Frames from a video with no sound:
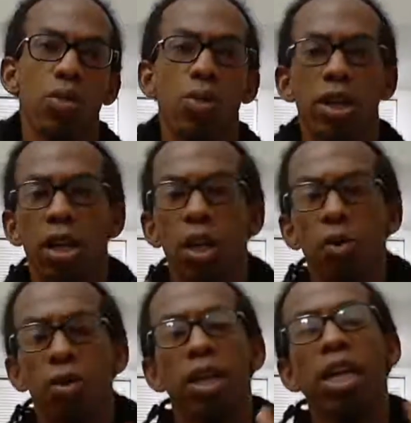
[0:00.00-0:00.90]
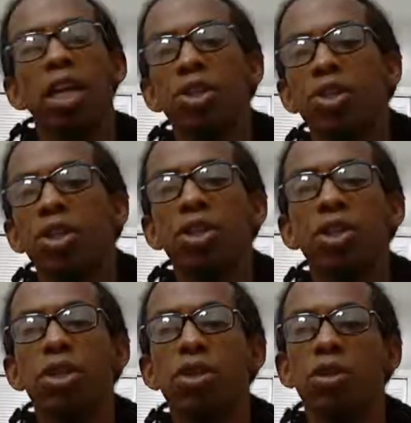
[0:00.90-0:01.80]
where the
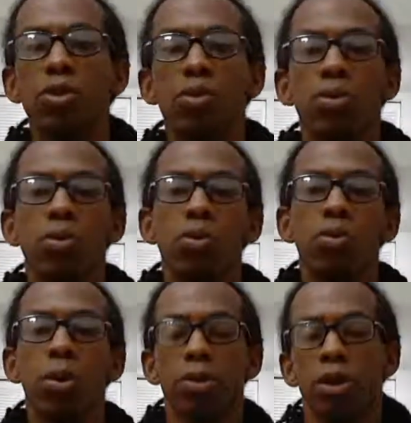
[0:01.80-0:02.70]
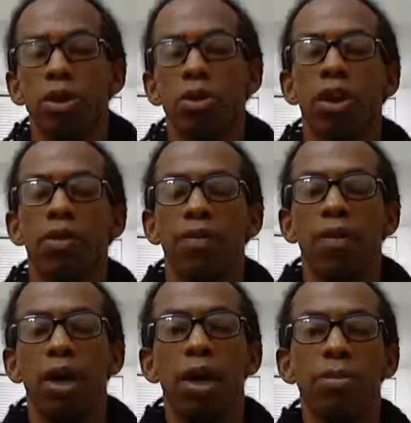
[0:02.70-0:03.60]
location you want to start
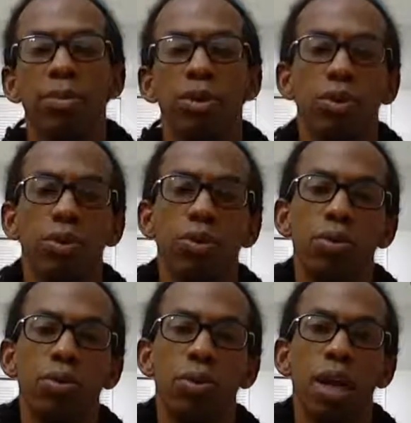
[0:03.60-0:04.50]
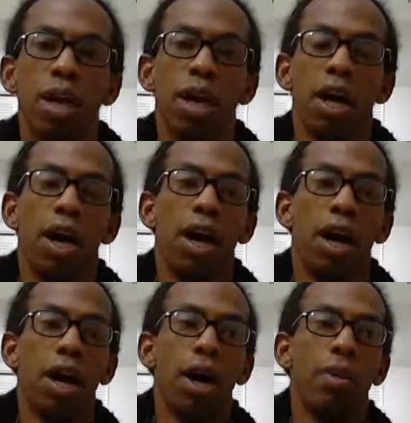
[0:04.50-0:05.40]
from, to
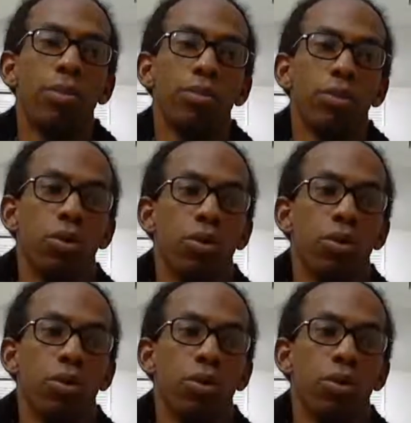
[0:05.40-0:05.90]
um,